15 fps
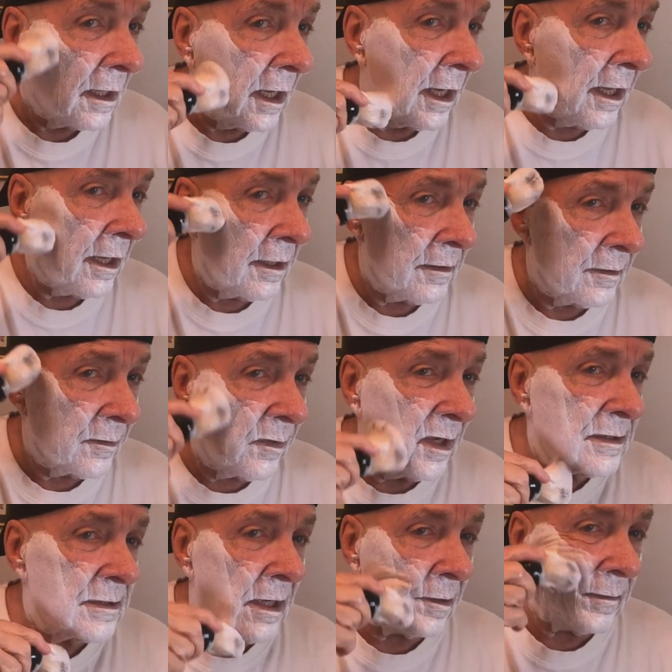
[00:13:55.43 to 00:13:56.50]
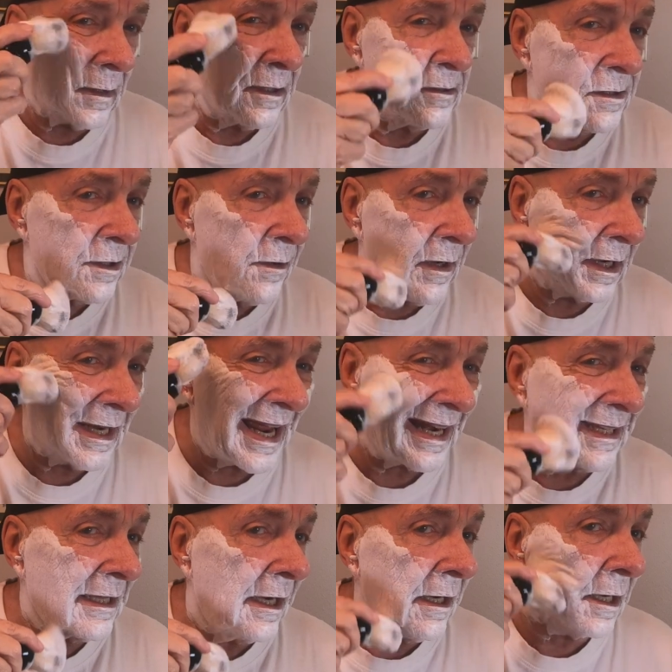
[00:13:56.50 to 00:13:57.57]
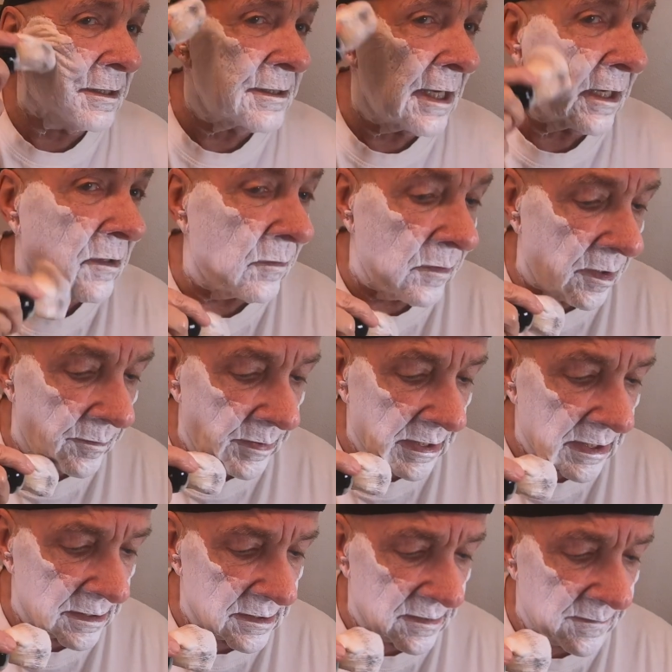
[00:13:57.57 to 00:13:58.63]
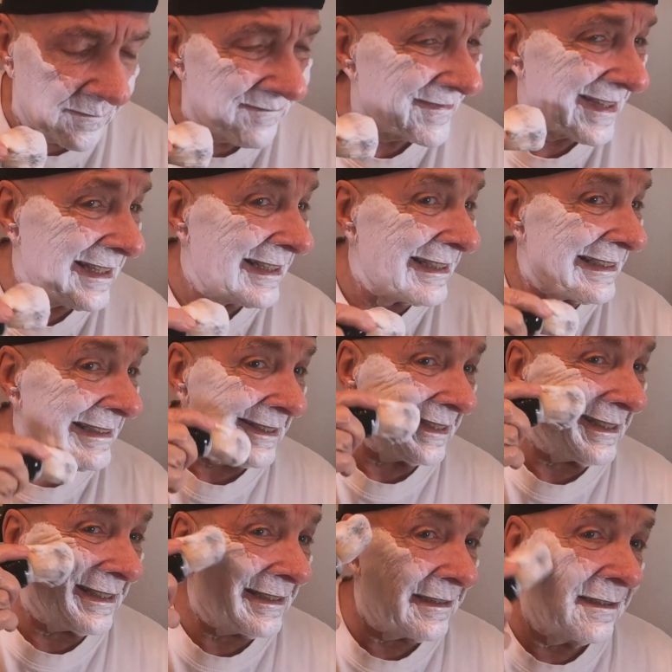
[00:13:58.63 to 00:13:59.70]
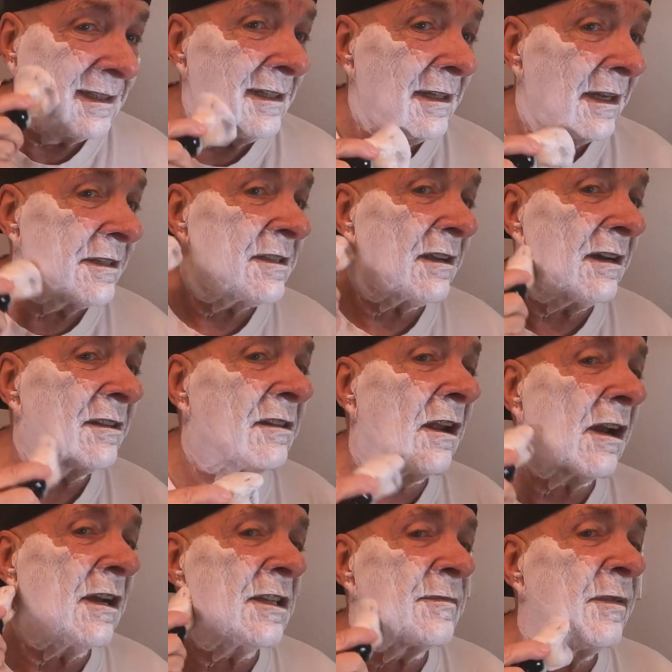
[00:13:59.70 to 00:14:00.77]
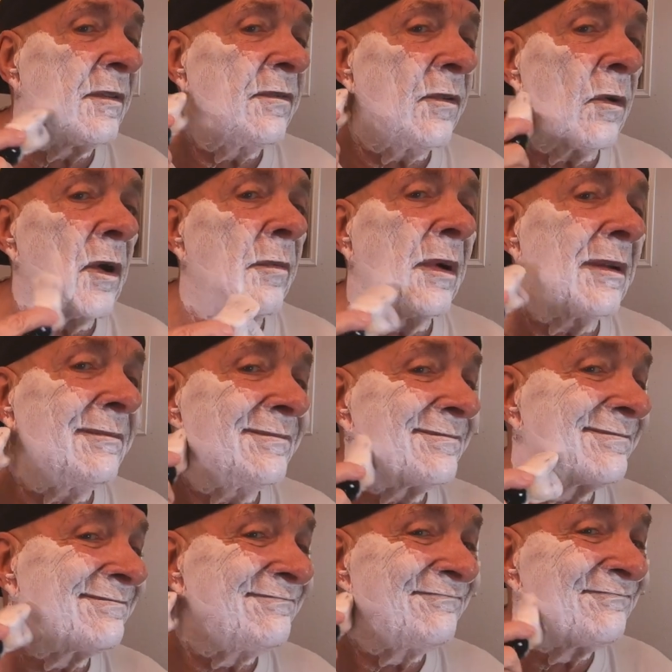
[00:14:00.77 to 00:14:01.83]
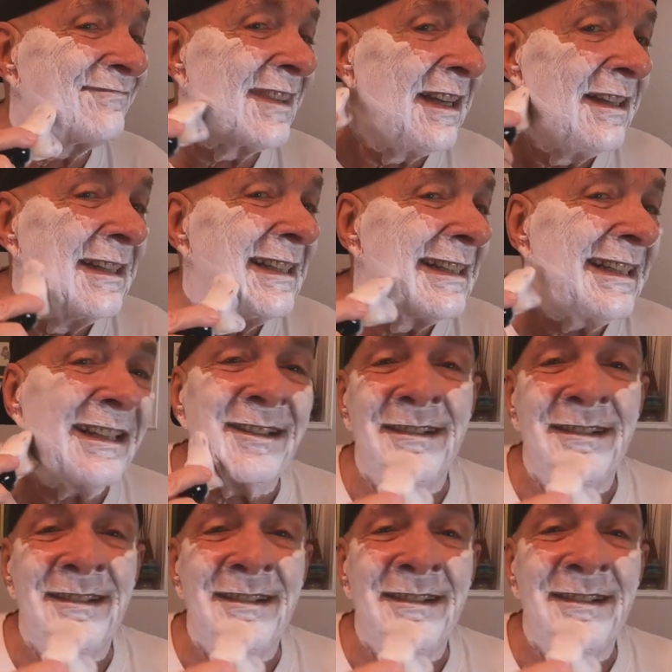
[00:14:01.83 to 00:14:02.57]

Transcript: And the reason I'm considering not getting a second one because I should have thought of this before, but you